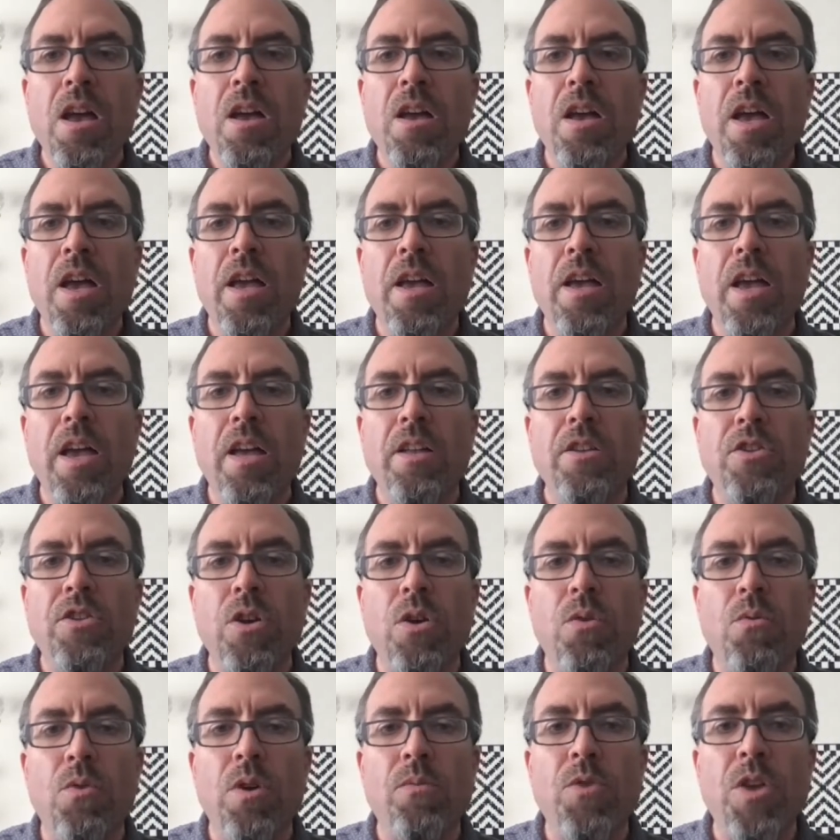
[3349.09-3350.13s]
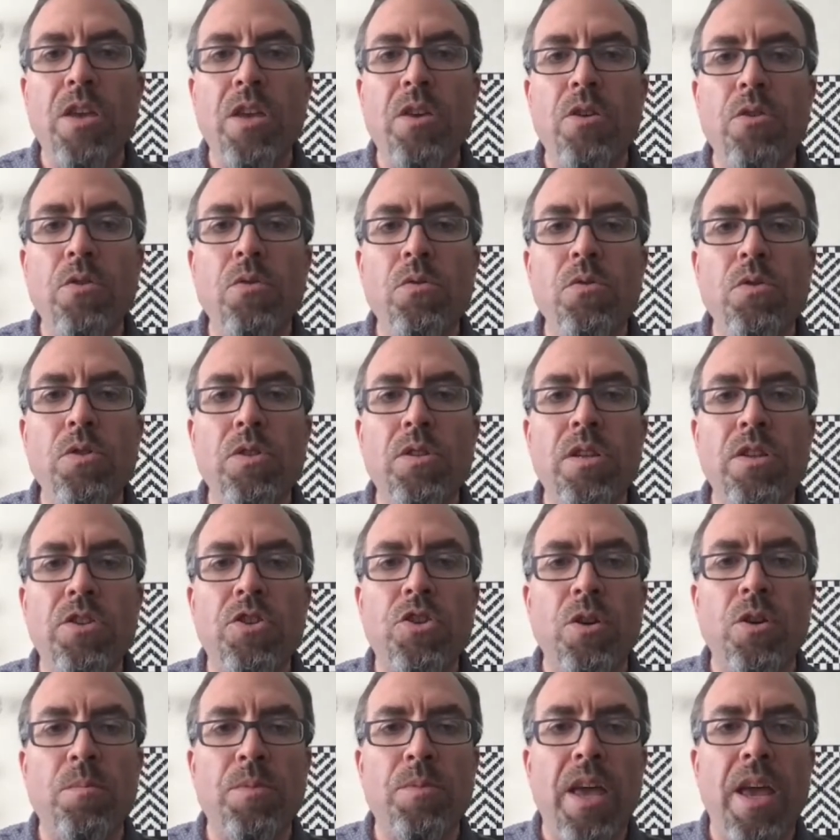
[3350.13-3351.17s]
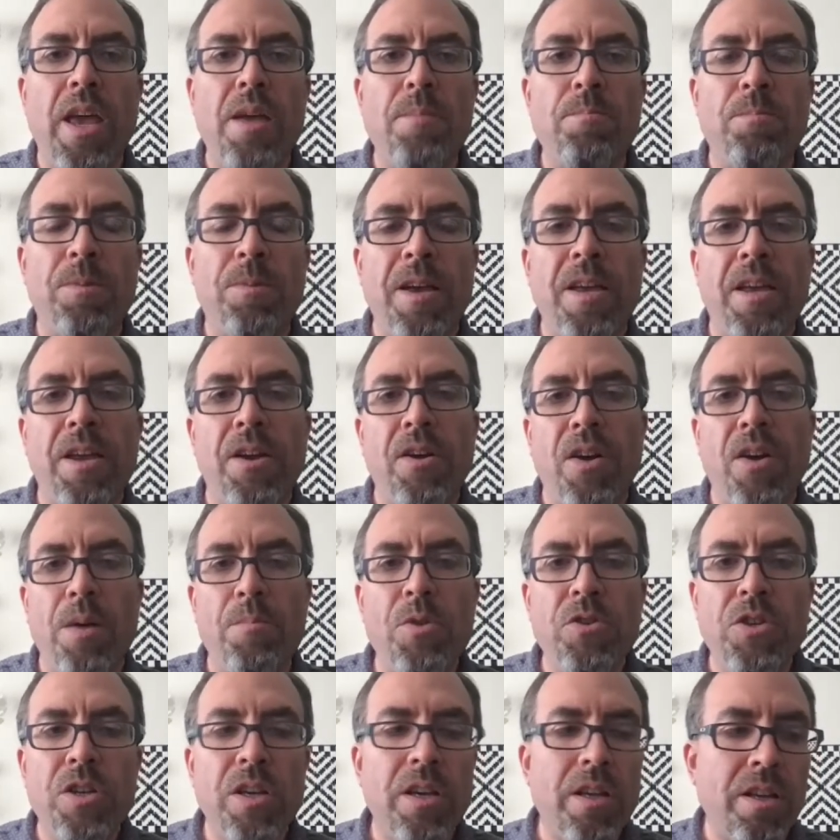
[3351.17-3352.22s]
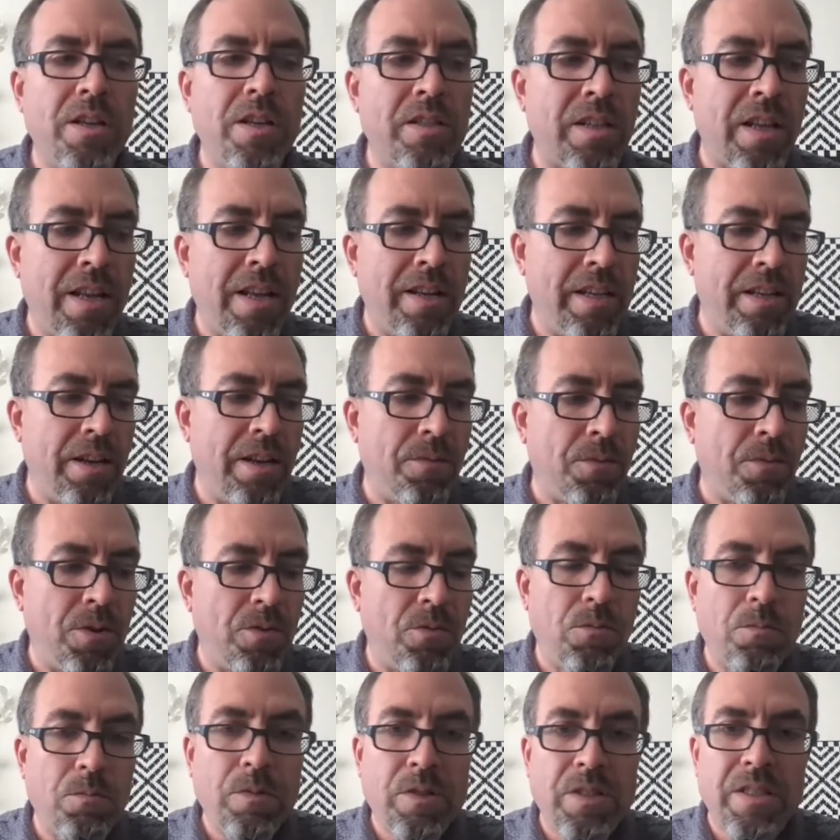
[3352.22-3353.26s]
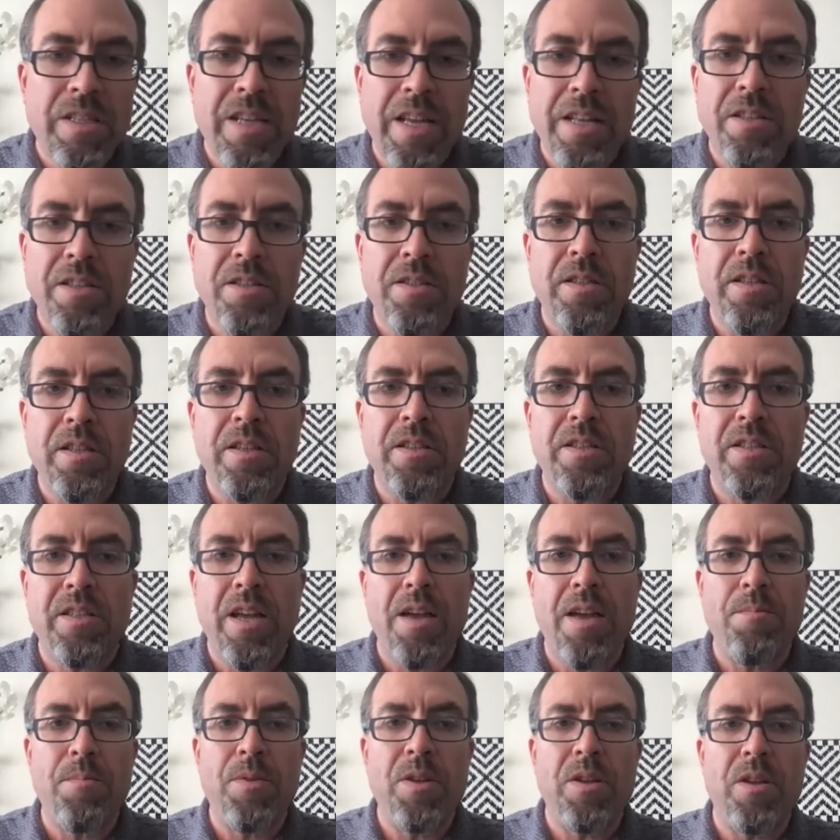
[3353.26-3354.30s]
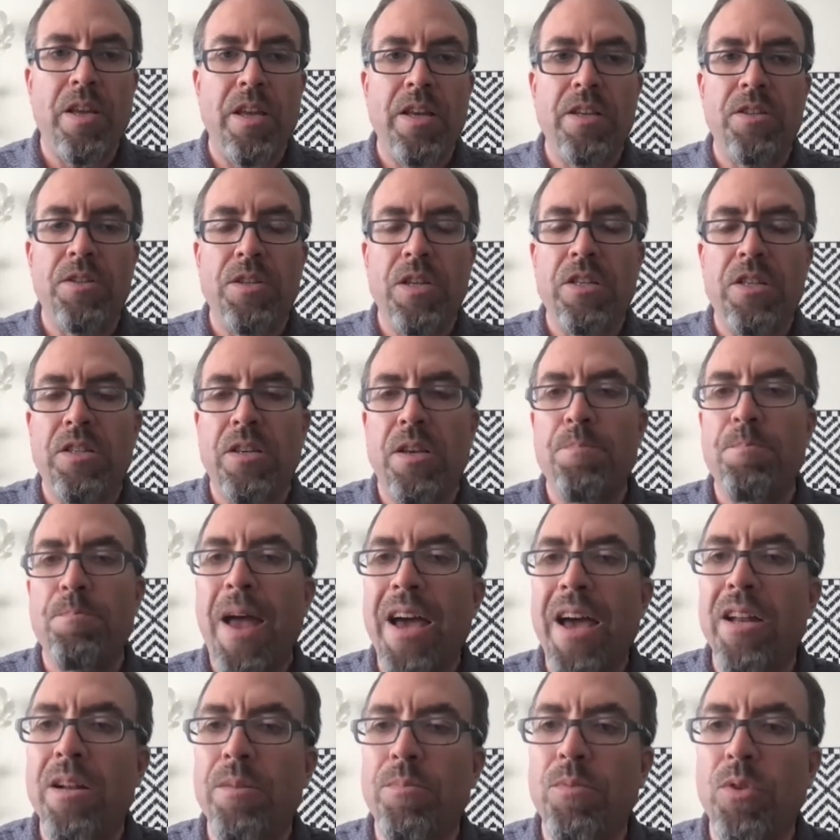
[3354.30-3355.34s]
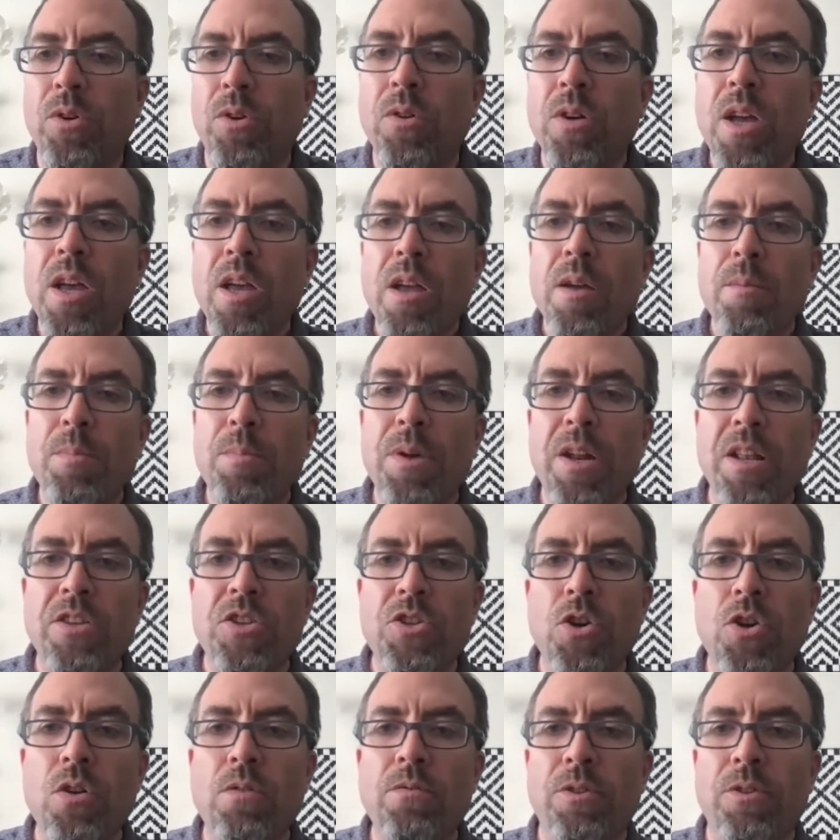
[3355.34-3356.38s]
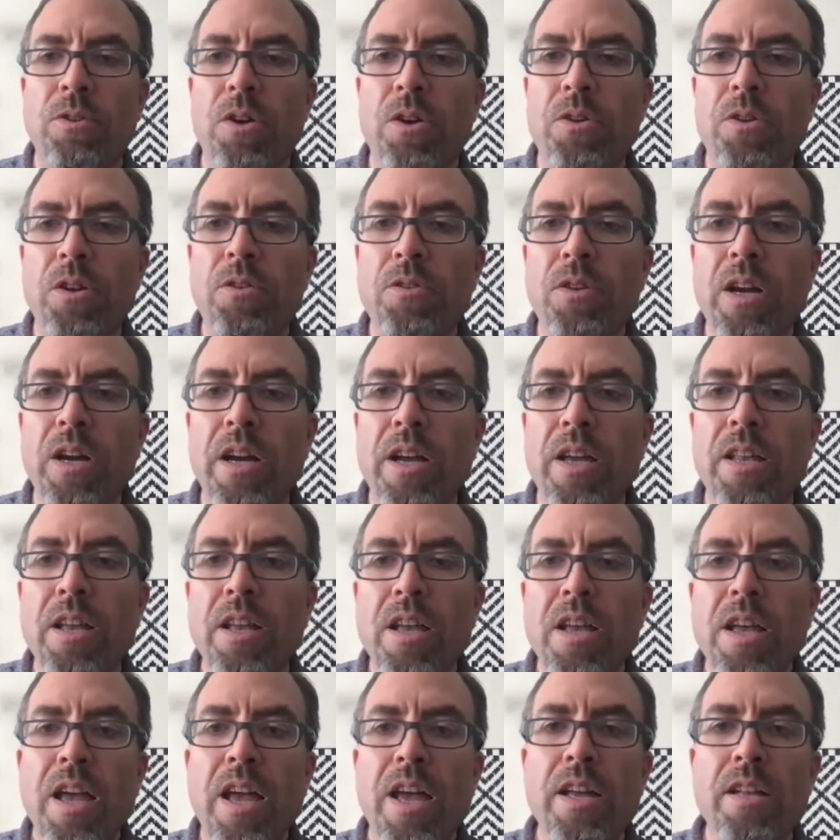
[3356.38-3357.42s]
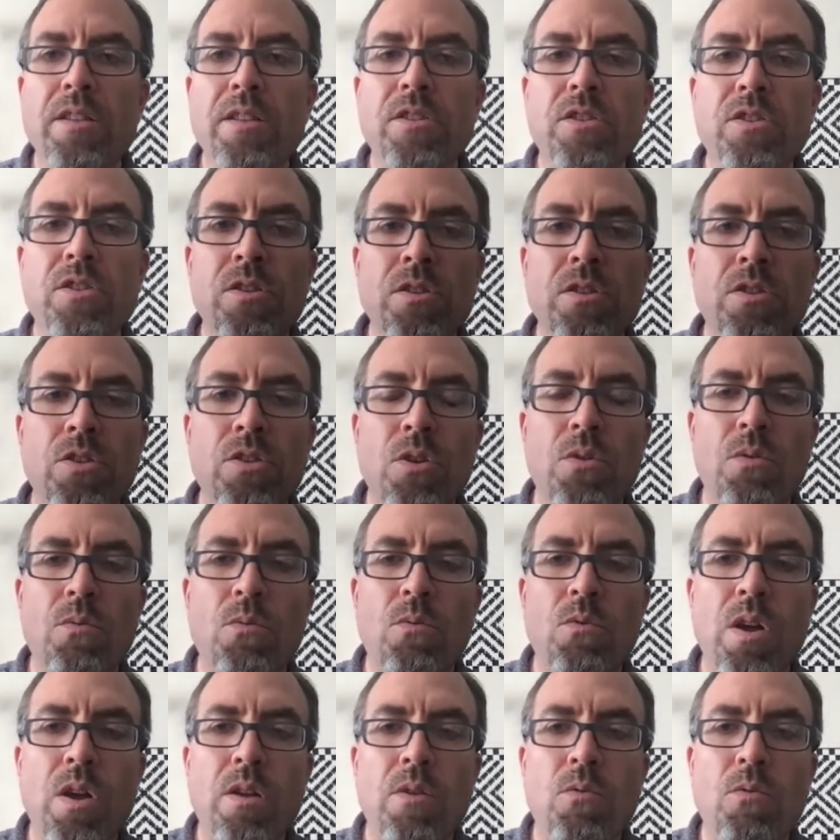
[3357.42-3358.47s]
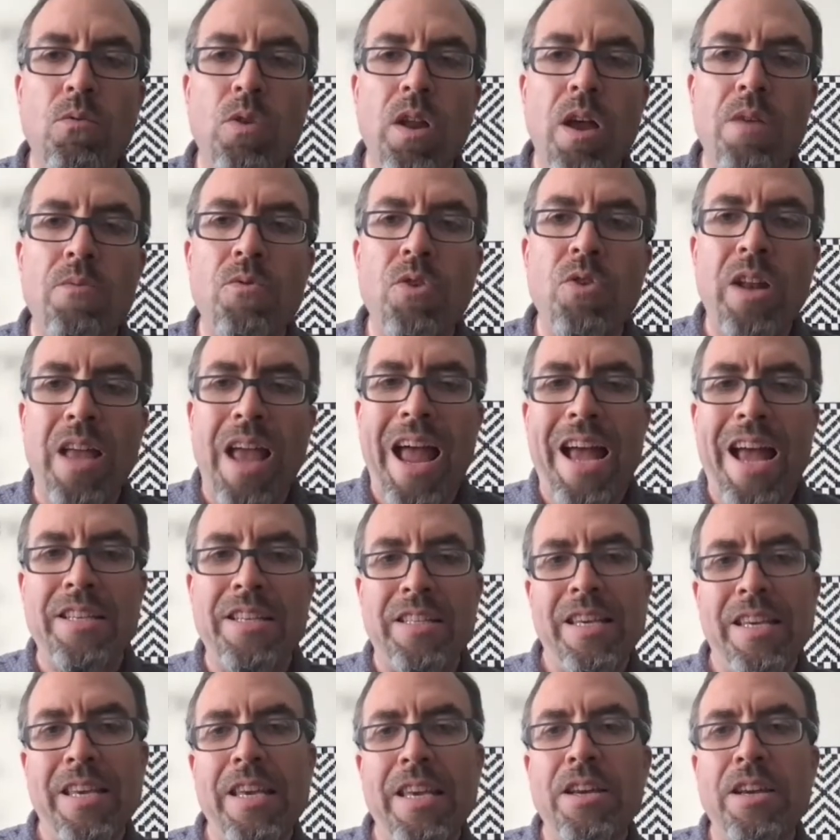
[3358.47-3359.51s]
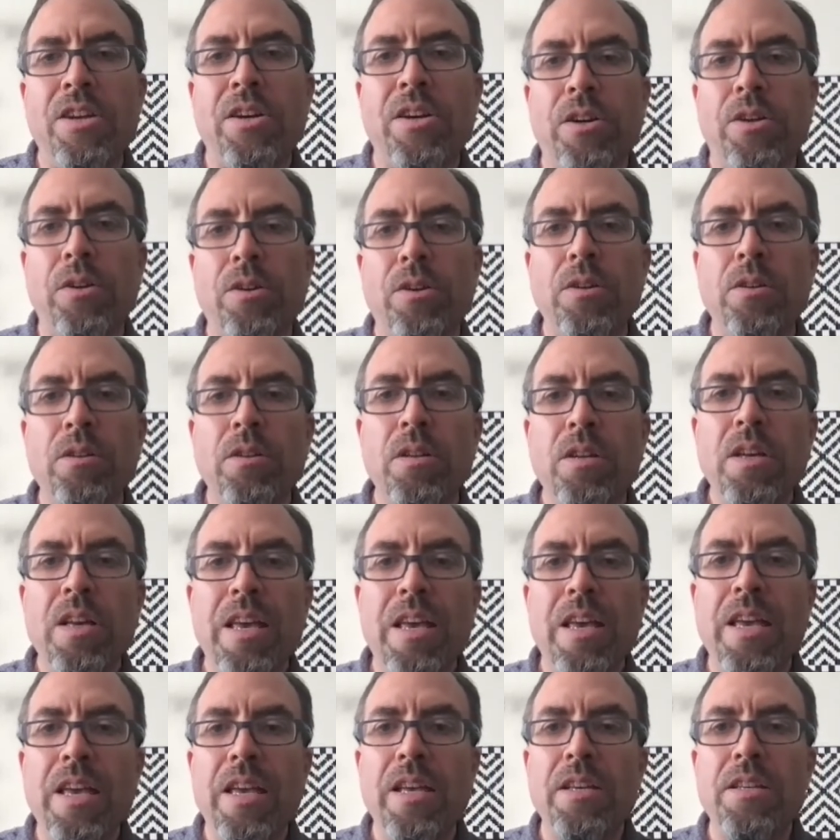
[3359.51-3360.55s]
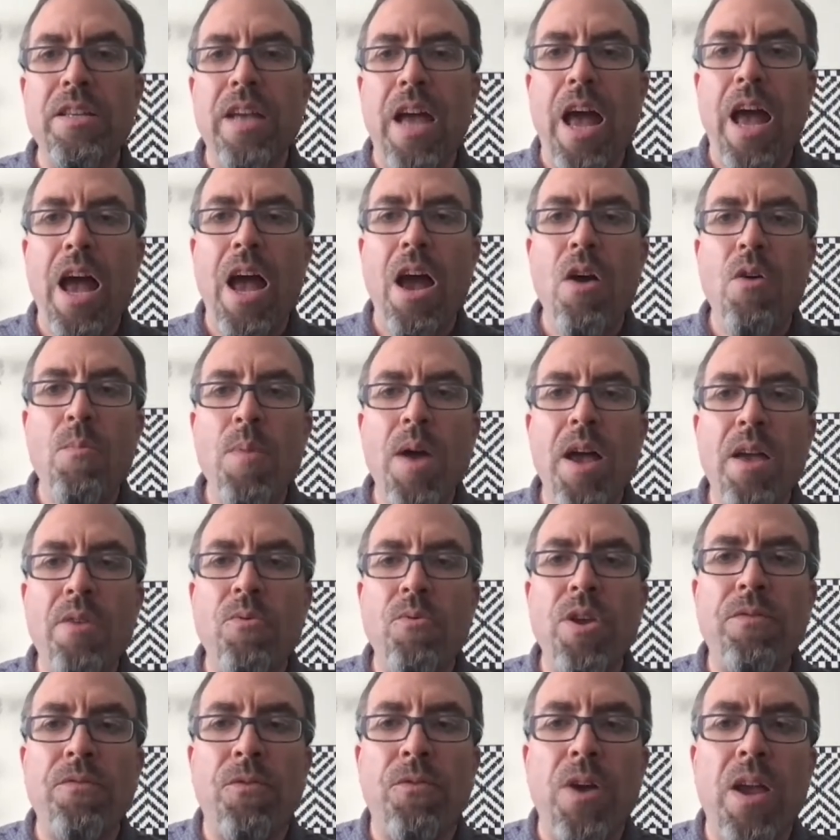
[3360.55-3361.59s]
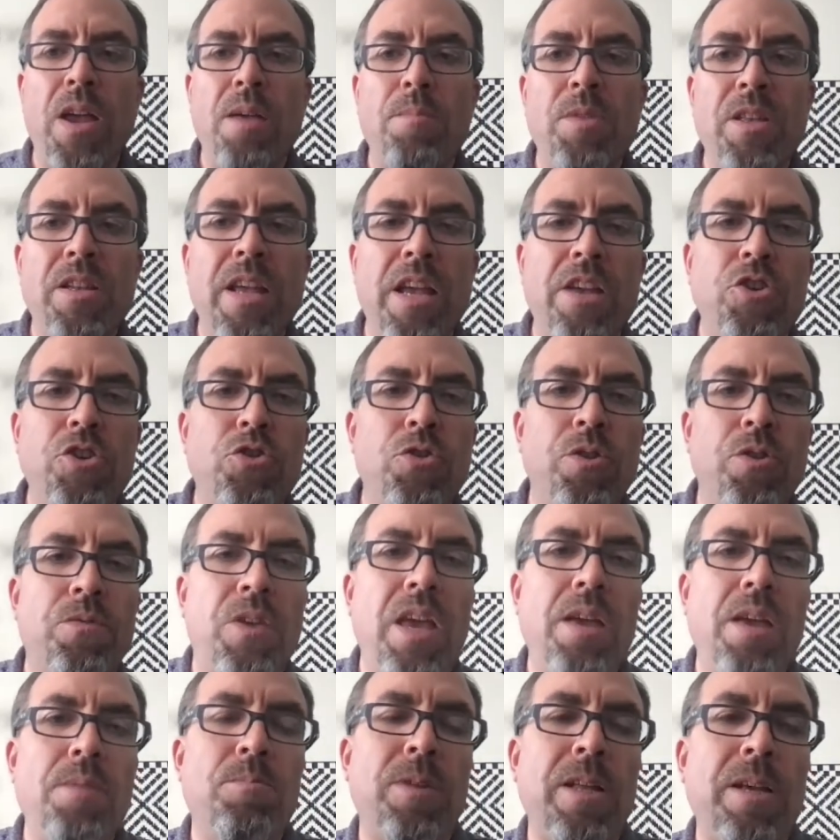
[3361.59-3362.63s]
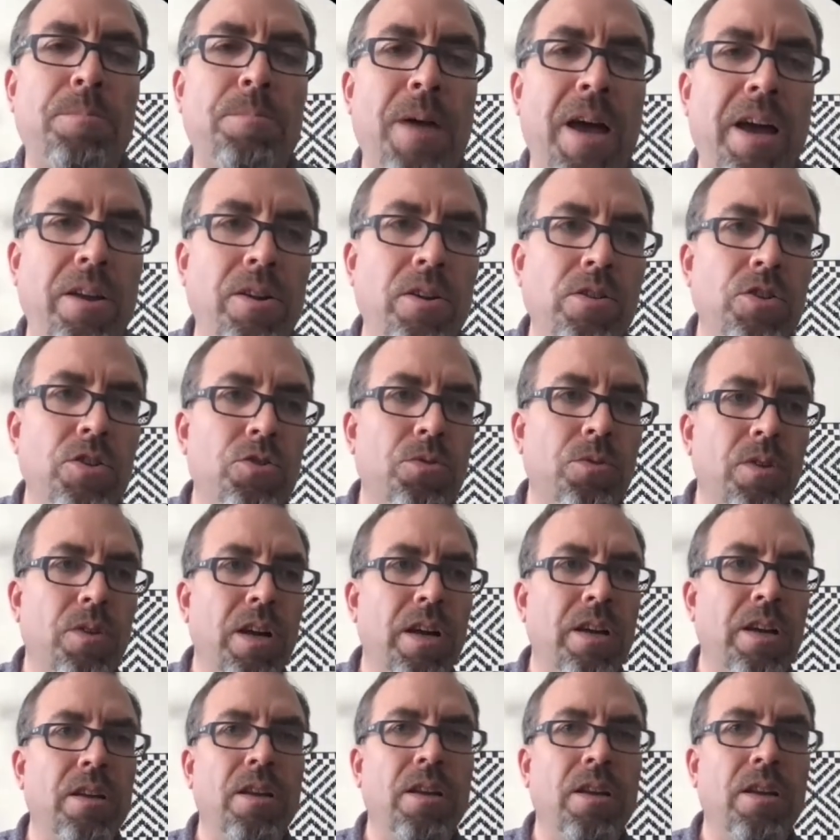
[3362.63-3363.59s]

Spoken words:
And so when we use the term gameplay here, I'm using it in a slightly different sense that Simon is. It's compatible, but it's overloaded, right? And so what I want to ask here is, how might we frame the nature of gameplay patterns, right?